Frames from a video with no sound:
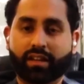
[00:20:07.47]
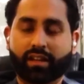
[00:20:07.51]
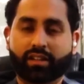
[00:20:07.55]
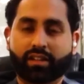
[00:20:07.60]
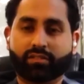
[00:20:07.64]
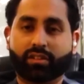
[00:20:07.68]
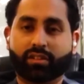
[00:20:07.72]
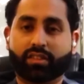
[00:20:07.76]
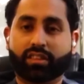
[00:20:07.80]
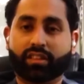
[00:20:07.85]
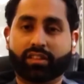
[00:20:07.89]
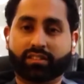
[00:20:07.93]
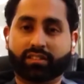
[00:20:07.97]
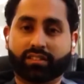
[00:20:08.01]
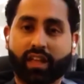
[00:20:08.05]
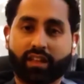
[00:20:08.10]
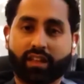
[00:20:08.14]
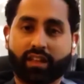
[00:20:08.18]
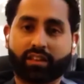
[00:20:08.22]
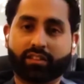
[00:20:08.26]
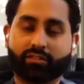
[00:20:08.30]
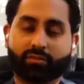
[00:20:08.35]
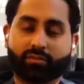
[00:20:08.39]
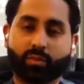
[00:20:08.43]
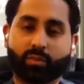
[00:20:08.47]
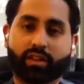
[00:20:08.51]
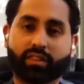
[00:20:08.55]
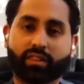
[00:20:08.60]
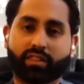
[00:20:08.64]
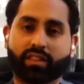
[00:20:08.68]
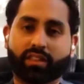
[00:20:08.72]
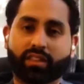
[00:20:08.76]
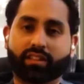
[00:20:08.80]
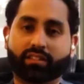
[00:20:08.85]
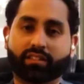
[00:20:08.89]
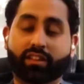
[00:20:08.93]
So I think that is one
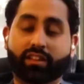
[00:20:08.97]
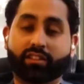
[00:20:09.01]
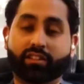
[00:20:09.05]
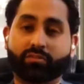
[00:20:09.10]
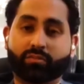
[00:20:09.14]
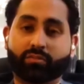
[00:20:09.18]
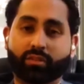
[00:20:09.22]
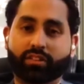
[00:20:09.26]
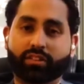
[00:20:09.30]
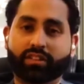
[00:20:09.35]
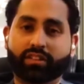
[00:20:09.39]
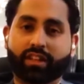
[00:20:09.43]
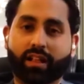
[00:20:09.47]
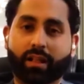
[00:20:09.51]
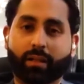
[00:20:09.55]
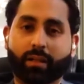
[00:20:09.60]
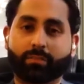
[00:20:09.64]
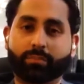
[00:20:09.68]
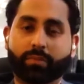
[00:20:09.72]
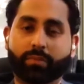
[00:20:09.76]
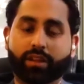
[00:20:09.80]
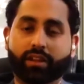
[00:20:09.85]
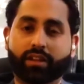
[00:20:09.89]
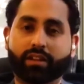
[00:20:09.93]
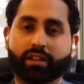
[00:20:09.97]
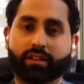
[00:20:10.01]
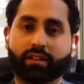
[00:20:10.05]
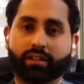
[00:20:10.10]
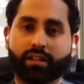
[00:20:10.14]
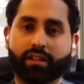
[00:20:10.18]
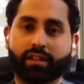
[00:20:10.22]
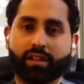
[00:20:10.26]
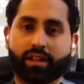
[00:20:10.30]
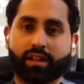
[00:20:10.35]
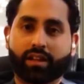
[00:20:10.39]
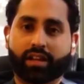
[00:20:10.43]
thing that has really helped me
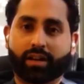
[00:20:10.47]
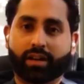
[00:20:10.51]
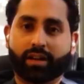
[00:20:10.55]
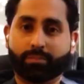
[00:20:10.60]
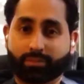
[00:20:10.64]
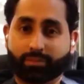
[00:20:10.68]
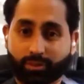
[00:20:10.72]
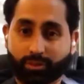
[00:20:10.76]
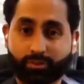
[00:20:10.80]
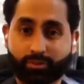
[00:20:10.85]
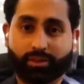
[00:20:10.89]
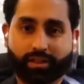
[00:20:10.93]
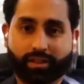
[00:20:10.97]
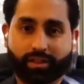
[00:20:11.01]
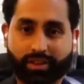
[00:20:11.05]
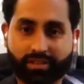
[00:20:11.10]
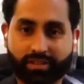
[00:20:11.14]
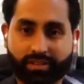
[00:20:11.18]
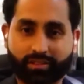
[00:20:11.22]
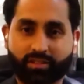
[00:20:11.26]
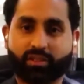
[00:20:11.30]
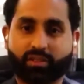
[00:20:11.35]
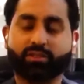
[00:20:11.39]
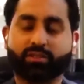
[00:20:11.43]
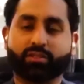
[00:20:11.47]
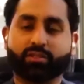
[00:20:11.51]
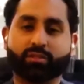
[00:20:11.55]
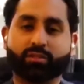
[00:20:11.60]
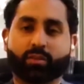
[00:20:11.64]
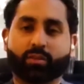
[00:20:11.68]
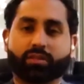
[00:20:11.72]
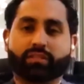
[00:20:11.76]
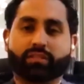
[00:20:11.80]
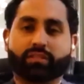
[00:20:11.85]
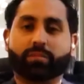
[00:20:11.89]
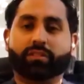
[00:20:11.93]
do, again, to do
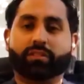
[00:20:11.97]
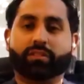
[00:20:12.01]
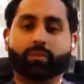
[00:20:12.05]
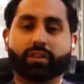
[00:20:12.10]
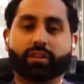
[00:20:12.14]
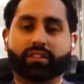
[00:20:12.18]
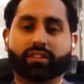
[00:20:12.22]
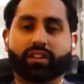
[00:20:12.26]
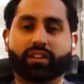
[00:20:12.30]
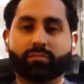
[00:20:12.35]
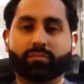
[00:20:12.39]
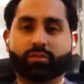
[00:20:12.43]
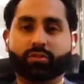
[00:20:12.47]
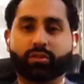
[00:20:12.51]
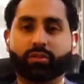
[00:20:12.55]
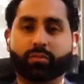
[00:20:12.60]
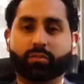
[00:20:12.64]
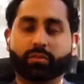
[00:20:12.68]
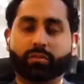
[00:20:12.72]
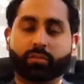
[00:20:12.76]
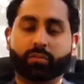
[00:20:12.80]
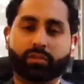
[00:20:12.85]
some of the work that I'm doing with